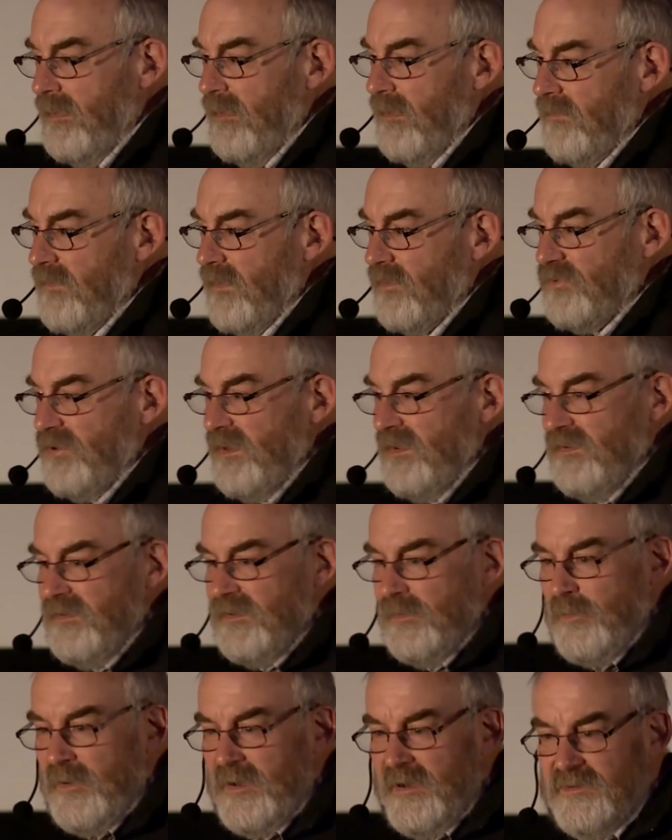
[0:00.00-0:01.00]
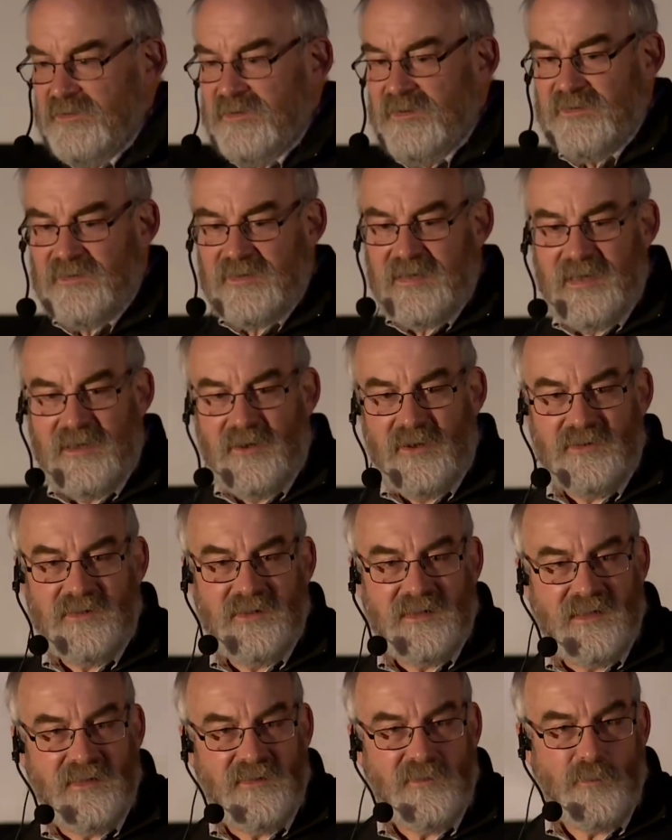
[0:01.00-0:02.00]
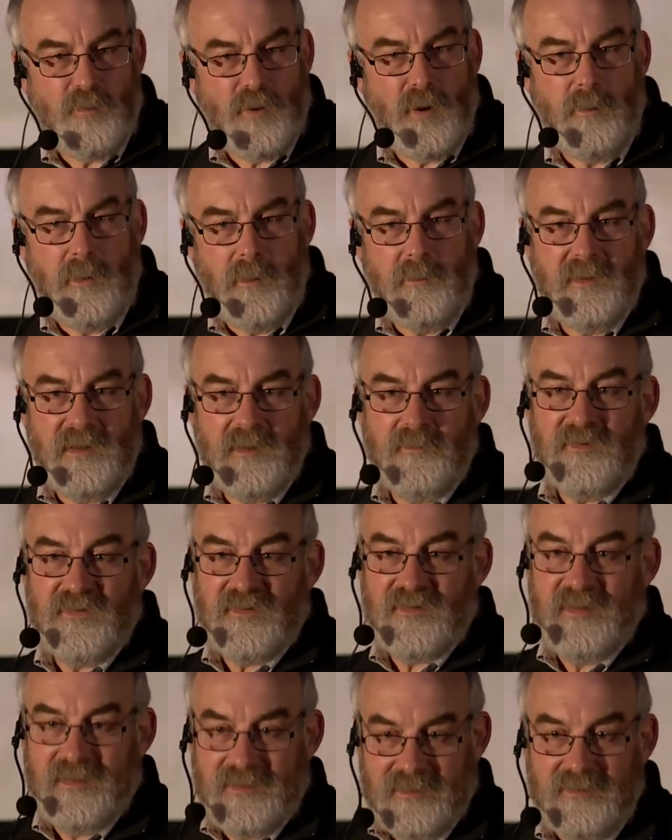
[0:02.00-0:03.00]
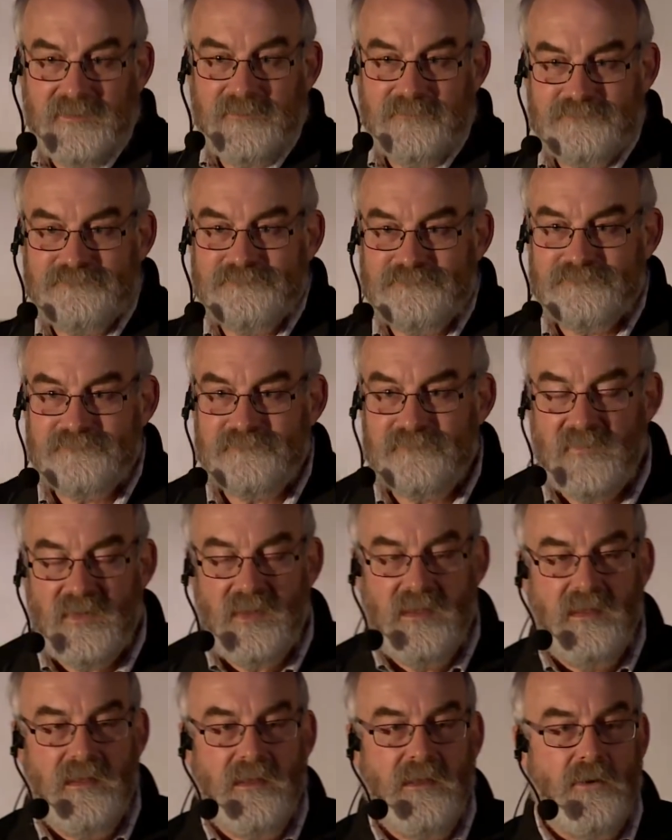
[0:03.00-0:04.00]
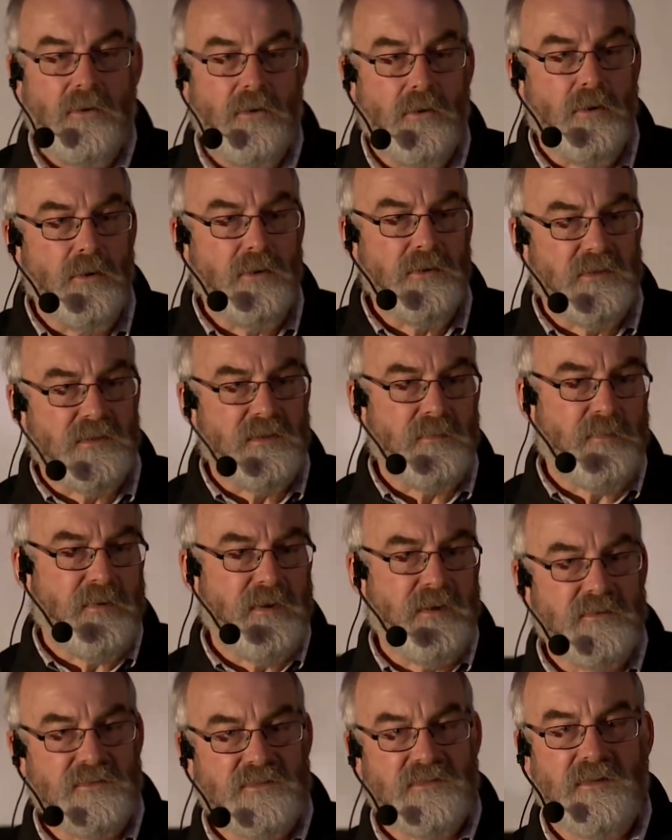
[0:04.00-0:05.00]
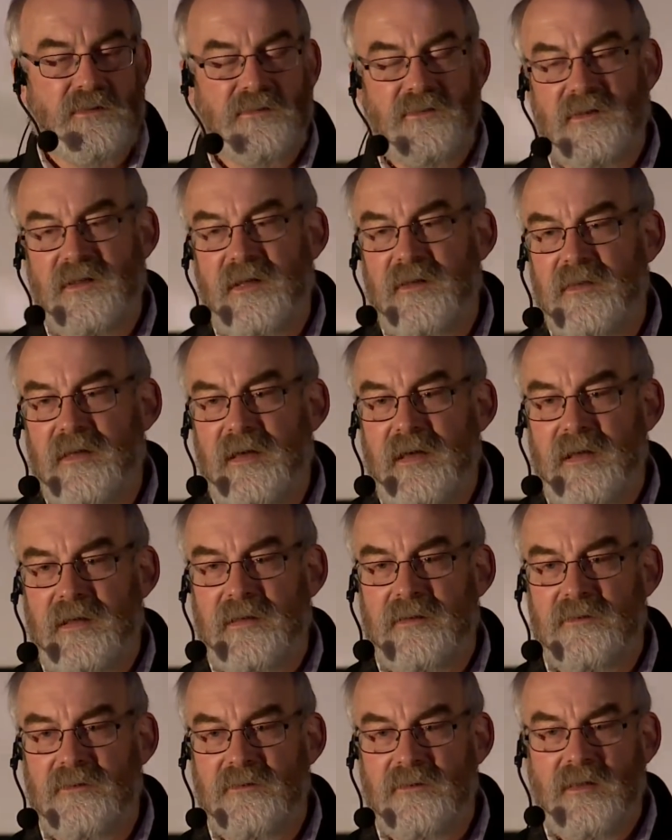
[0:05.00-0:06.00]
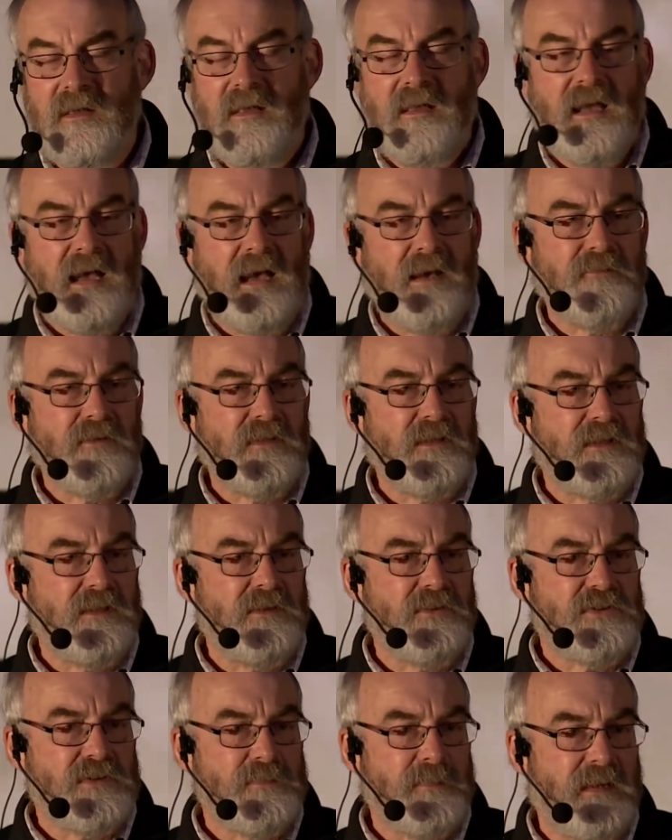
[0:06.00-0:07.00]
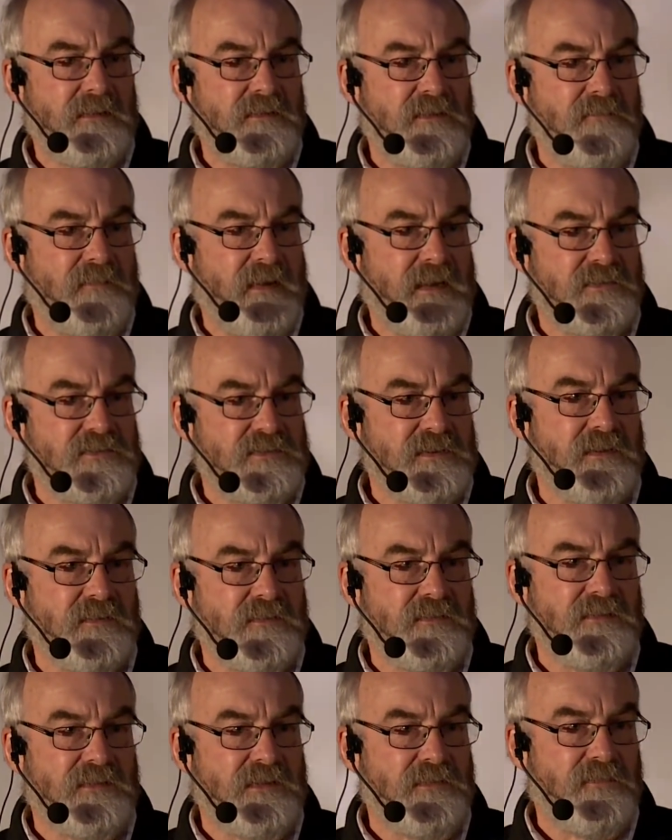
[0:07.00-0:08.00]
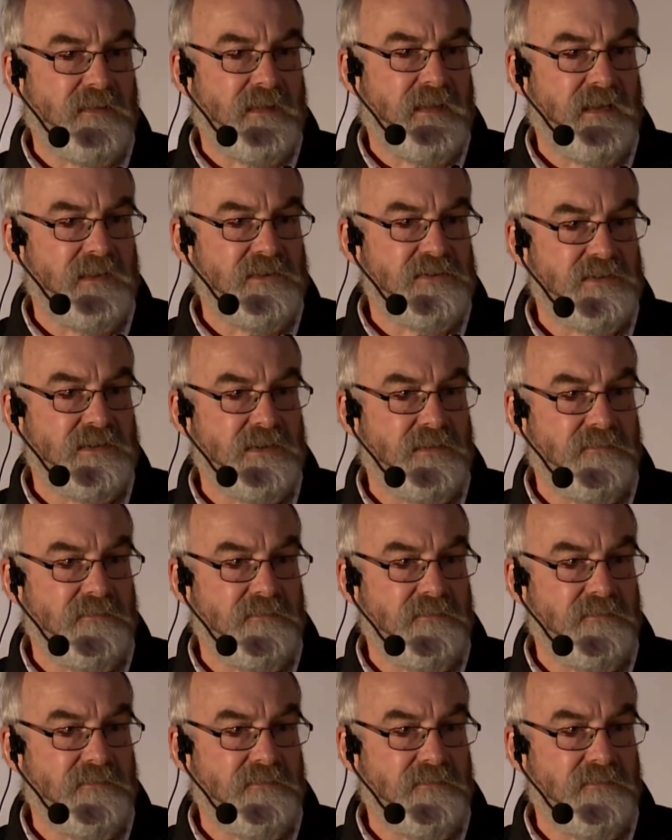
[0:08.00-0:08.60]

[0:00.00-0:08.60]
So treating the party as chaotic is probably a mistake. Ordered approaches, on the other hand, have a huge amount of agile certification